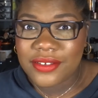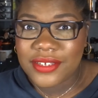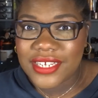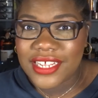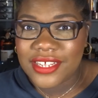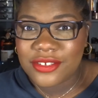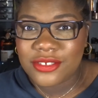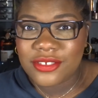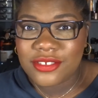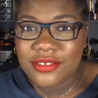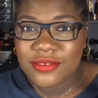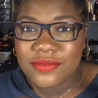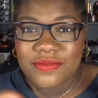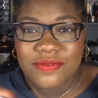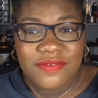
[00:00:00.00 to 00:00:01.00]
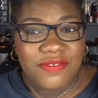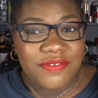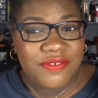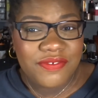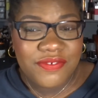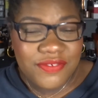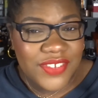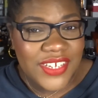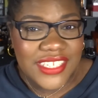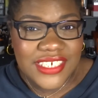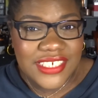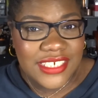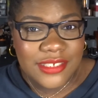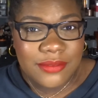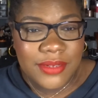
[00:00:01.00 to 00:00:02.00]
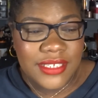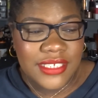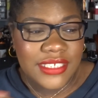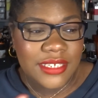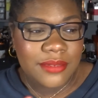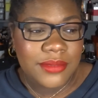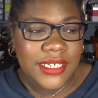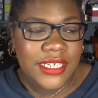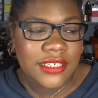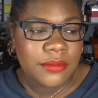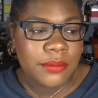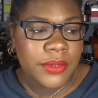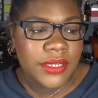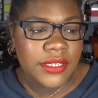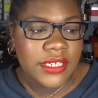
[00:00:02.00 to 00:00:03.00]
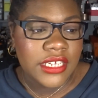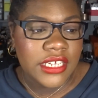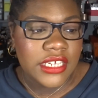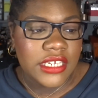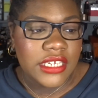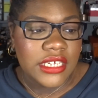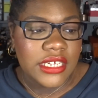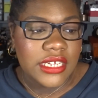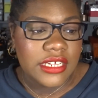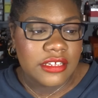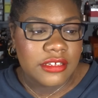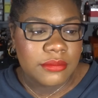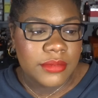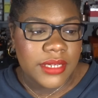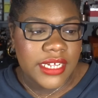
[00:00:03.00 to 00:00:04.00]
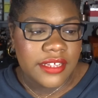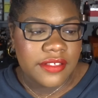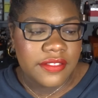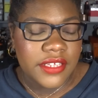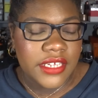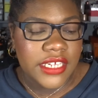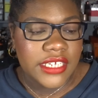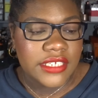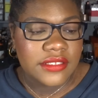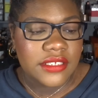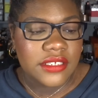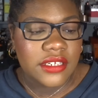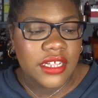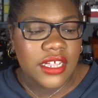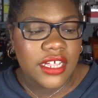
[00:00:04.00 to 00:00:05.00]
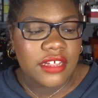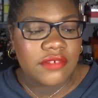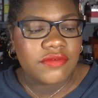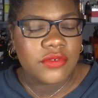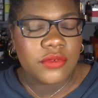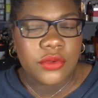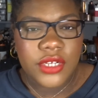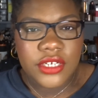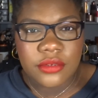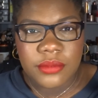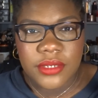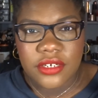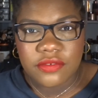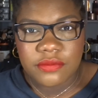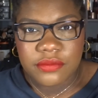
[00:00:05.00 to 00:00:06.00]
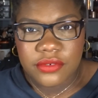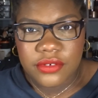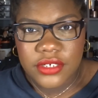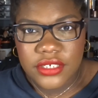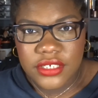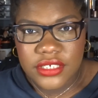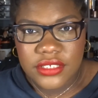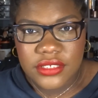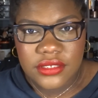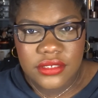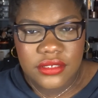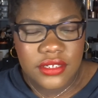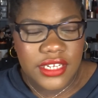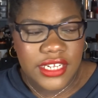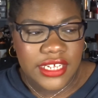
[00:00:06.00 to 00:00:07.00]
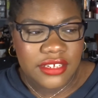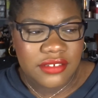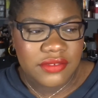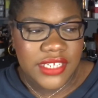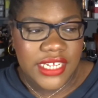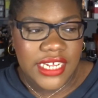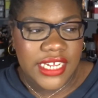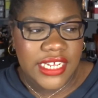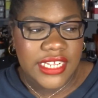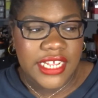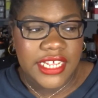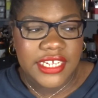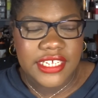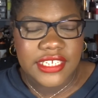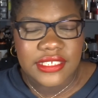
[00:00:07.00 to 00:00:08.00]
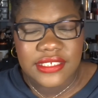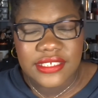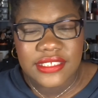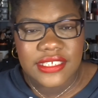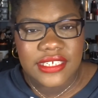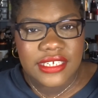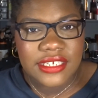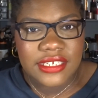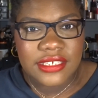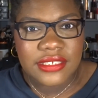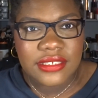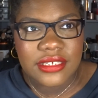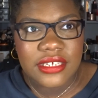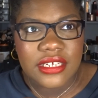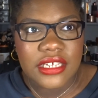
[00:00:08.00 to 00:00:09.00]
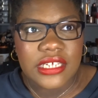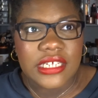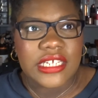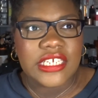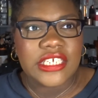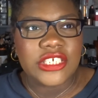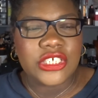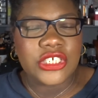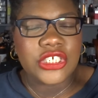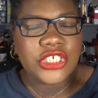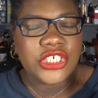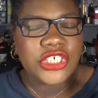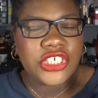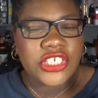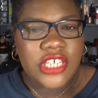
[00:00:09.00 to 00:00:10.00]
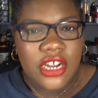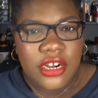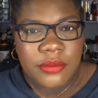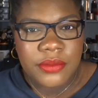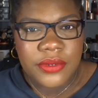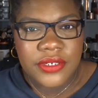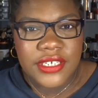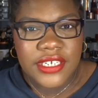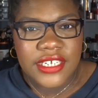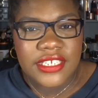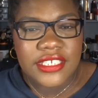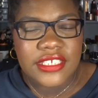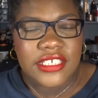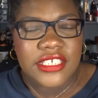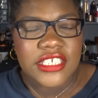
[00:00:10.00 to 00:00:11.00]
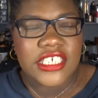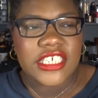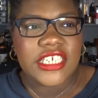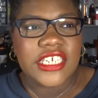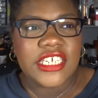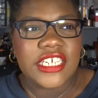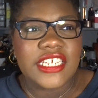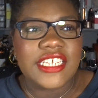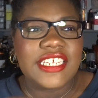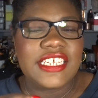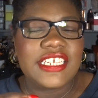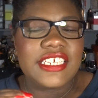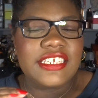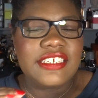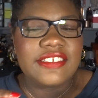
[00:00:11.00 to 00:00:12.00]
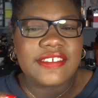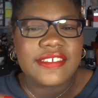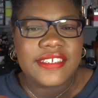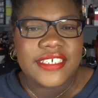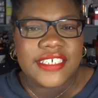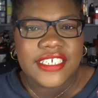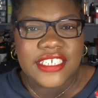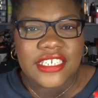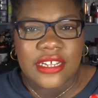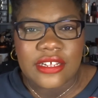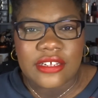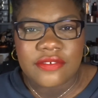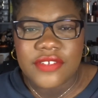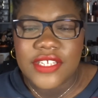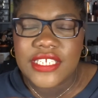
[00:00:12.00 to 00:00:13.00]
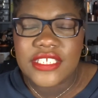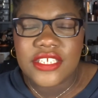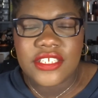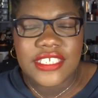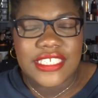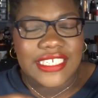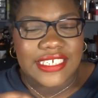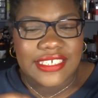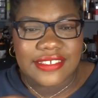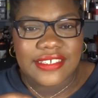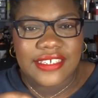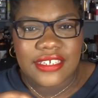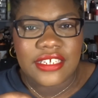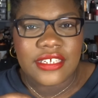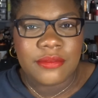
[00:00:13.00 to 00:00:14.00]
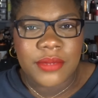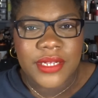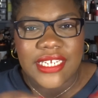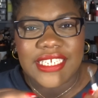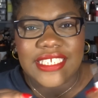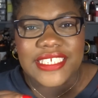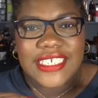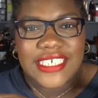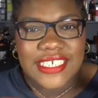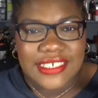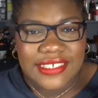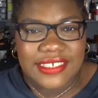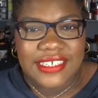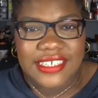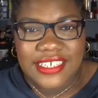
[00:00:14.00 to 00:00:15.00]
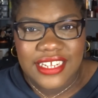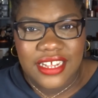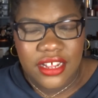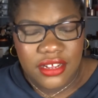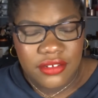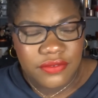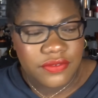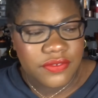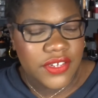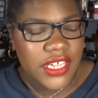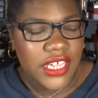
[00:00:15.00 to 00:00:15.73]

I could finish it by this update, but I think I still have quite a bit of product left, and I can still sharpen it easily enough. It's not easy, but it's easy enough.